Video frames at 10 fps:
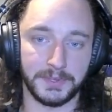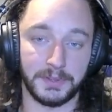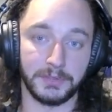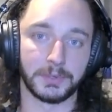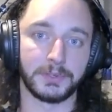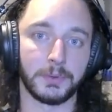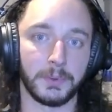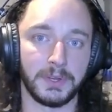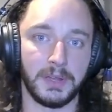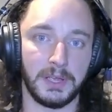torso
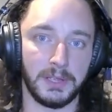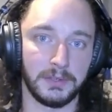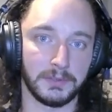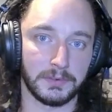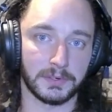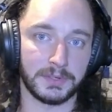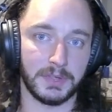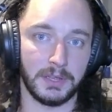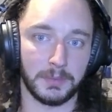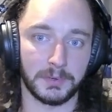one day, first
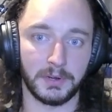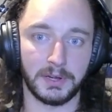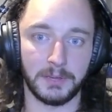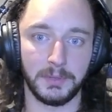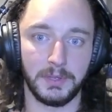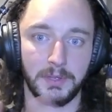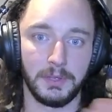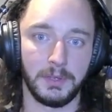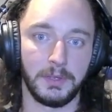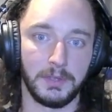day of the program.
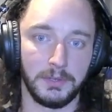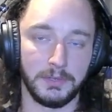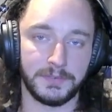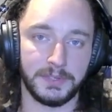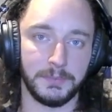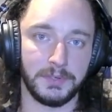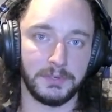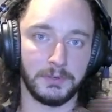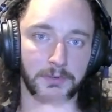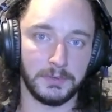You've seen me
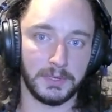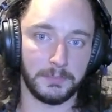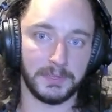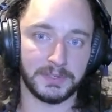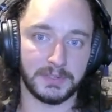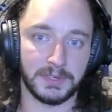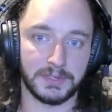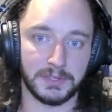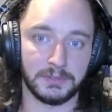do hip extension,